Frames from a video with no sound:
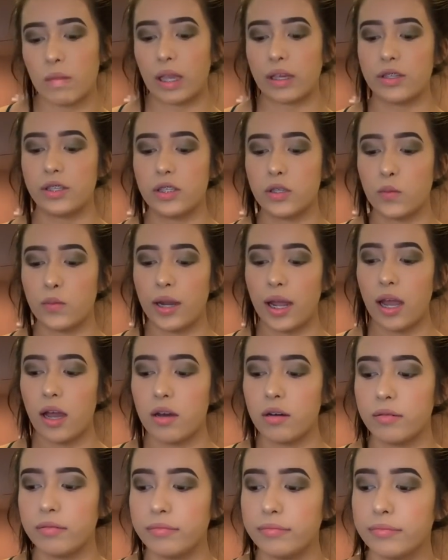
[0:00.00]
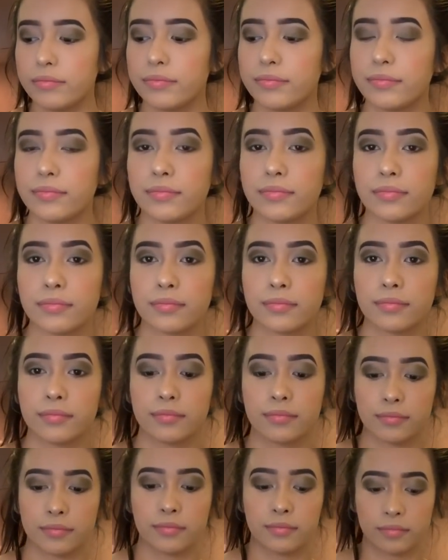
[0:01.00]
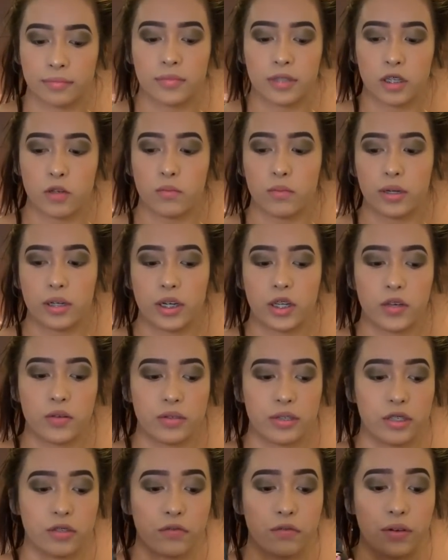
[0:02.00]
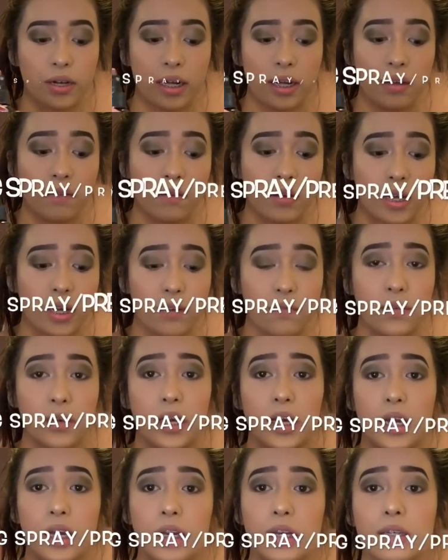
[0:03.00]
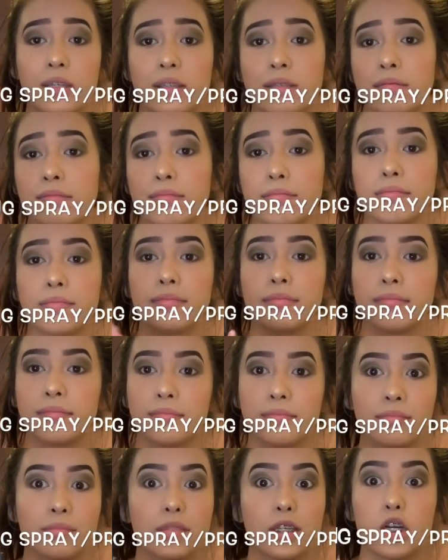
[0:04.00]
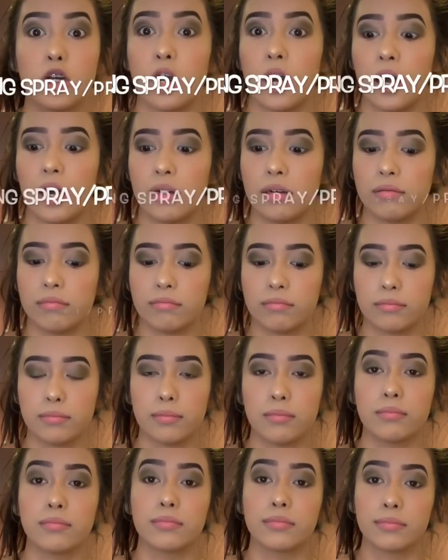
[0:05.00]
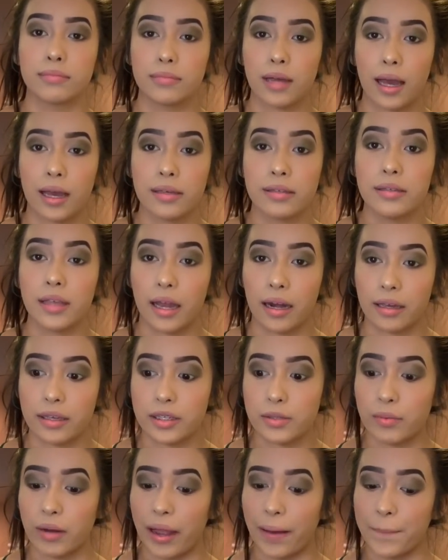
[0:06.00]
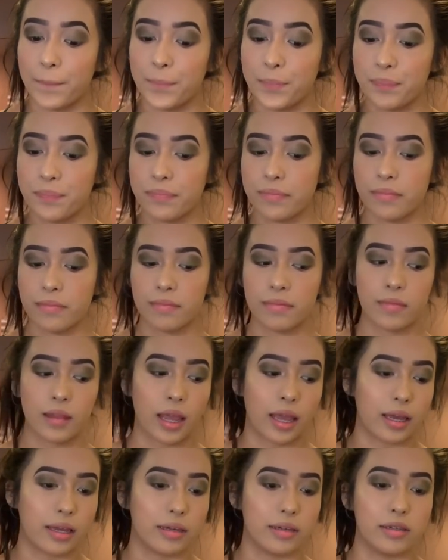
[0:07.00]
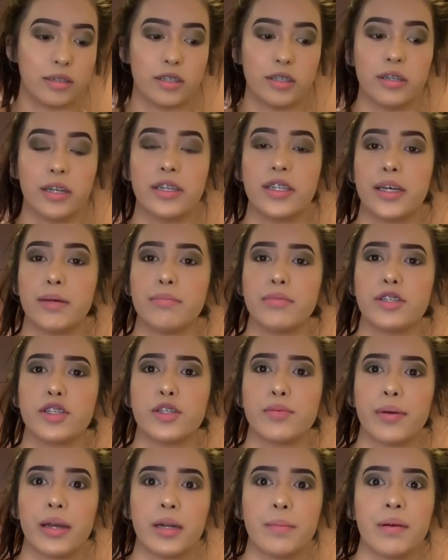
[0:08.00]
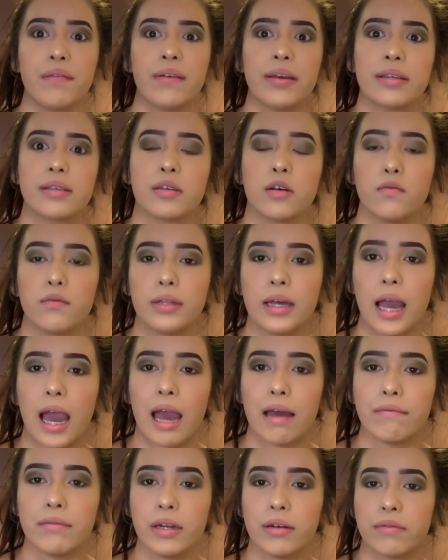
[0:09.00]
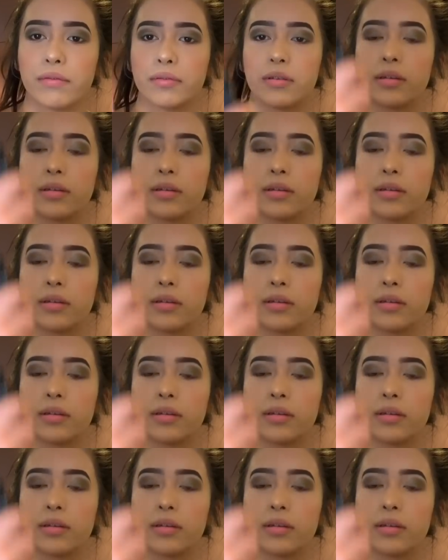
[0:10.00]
So now, we're gonna use this very Gone setting spray and attempt to spray it on my face. Hopefully I have enough.